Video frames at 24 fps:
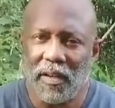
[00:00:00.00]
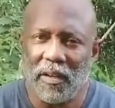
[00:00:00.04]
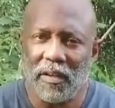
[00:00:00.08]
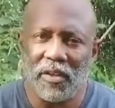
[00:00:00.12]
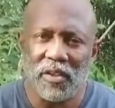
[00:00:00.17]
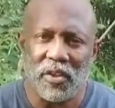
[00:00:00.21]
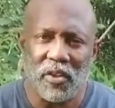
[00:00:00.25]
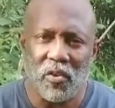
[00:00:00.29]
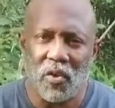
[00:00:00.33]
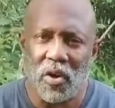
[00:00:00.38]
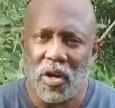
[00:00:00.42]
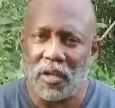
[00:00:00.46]

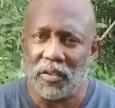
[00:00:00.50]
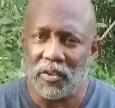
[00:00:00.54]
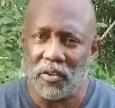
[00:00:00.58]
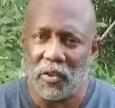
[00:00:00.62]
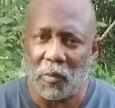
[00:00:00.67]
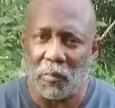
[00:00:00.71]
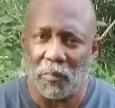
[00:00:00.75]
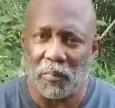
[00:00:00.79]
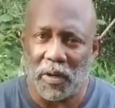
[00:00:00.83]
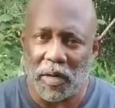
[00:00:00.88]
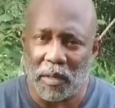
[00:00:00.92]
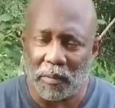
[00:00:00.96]
You all know
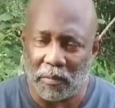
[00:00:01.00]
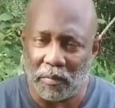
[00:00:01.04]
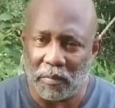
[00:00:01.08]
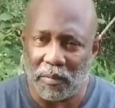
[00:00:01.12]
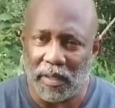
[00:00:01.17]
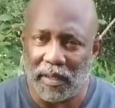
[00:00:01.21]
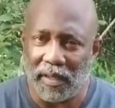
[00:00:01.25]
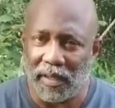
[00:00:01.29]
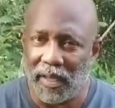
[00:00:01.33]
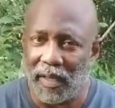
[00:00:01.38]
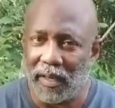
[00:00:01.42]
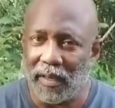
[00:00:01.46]
probably
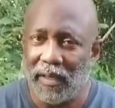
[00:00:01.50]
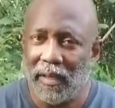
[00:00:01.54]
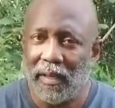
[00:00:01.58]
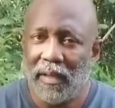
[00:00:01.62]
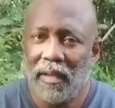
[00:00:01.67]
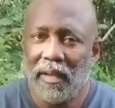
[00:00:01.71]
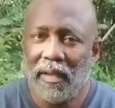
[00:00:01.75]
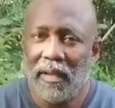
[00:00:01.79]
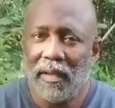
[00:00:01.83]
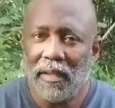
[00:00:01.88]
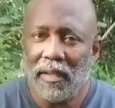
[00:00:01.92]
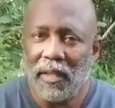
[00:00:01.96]
that
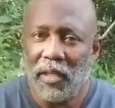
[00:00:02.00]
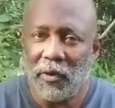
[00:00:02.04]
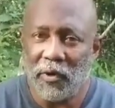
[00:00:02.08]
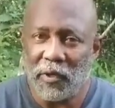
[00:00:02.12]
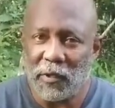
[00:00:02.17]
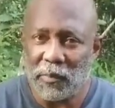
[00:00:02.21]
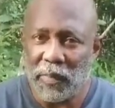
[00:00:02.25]
the U.S.